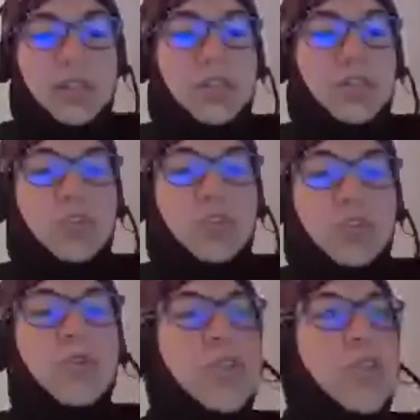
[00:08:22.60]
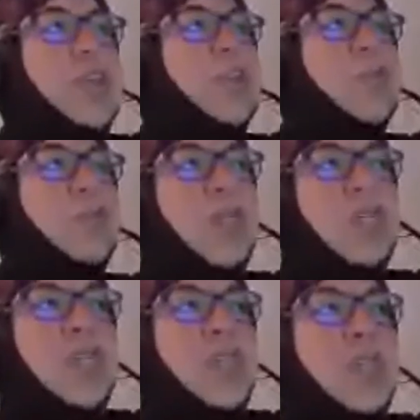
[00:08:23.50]
So here
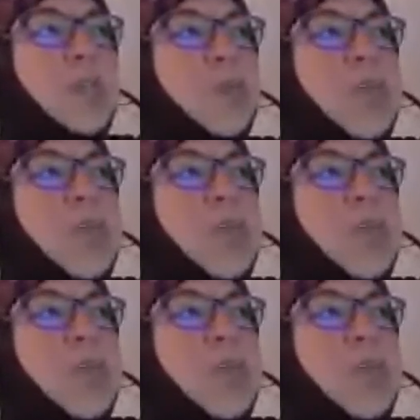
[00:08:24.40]
we